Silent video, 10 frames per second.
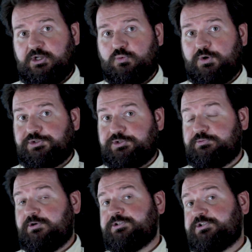What do
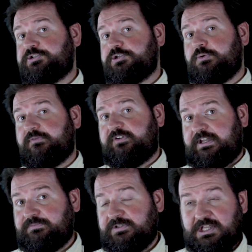you want to do with
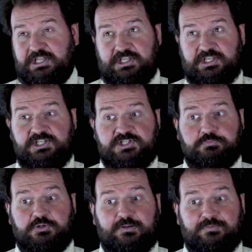them is
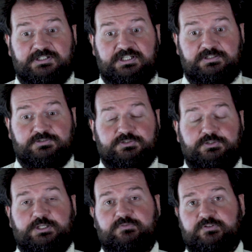probably
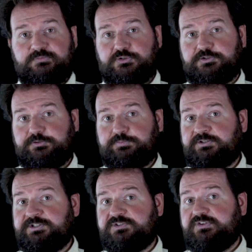to give them to your
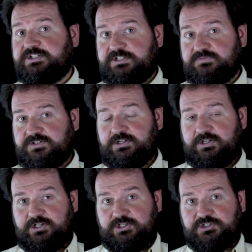opponent's victims
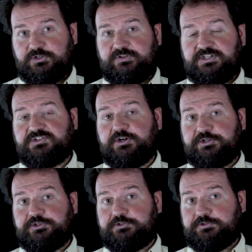so that it's
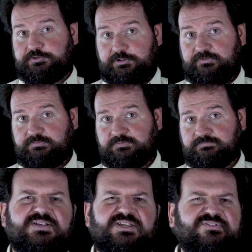harder to control them.
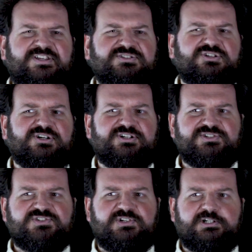Event
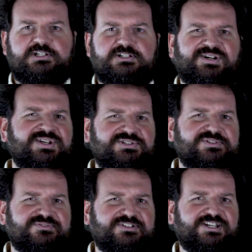cards are kind
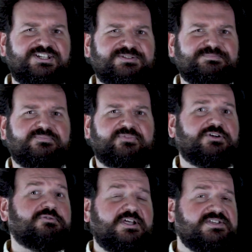of like the
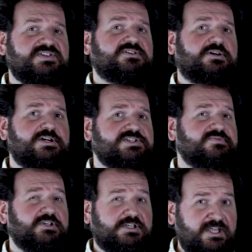crazy cards
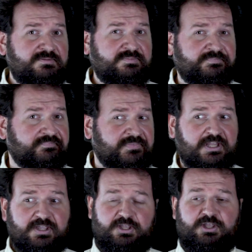in the game.
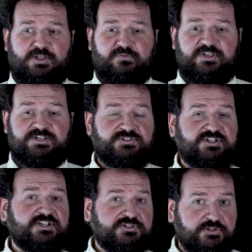They can
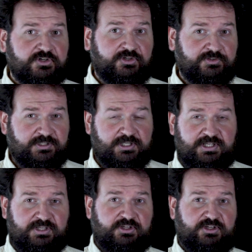take a turn
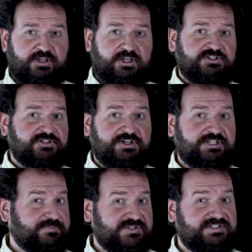and turn
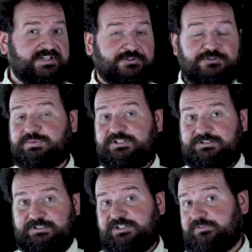it upside down
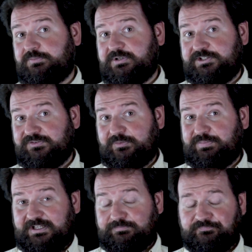completely, if you pardon the
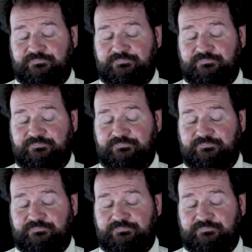pun.